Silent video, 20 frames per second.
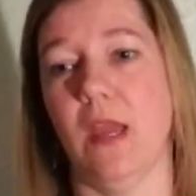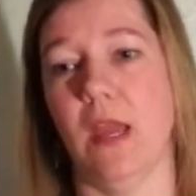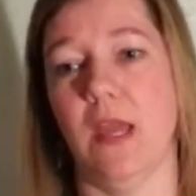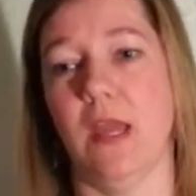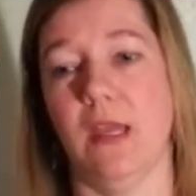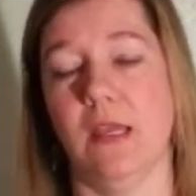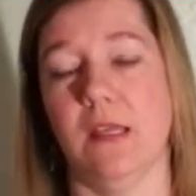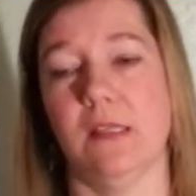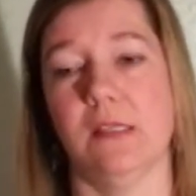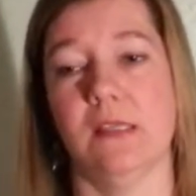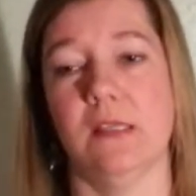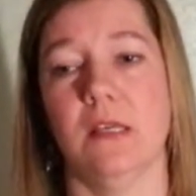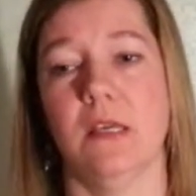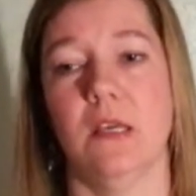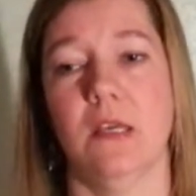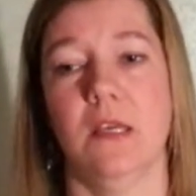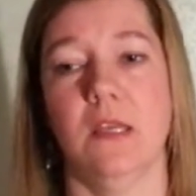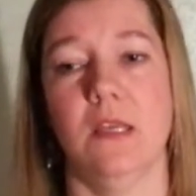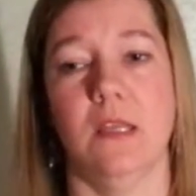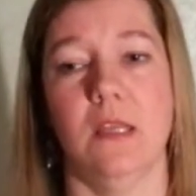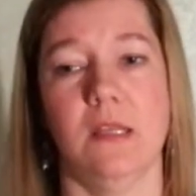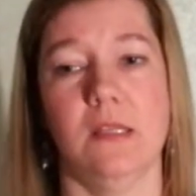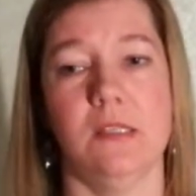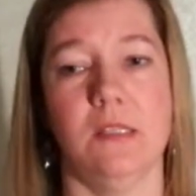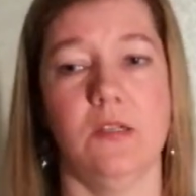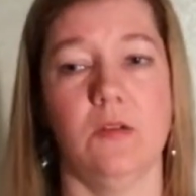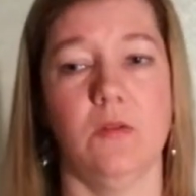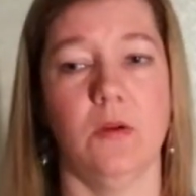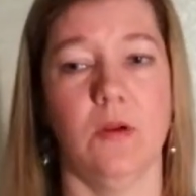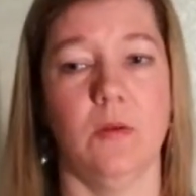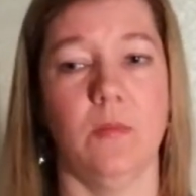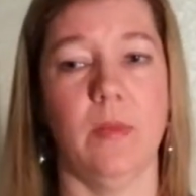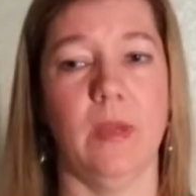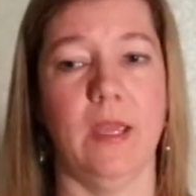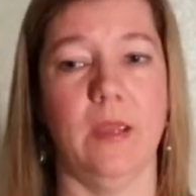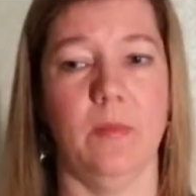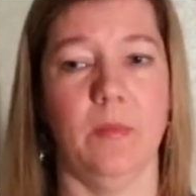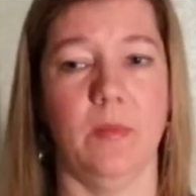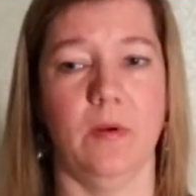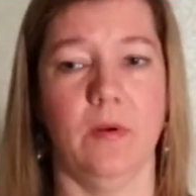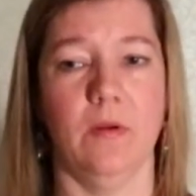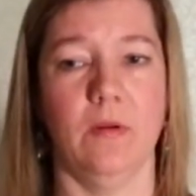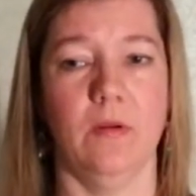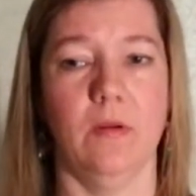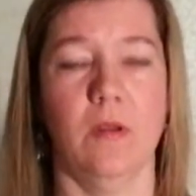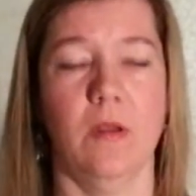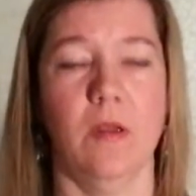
as they do on paper?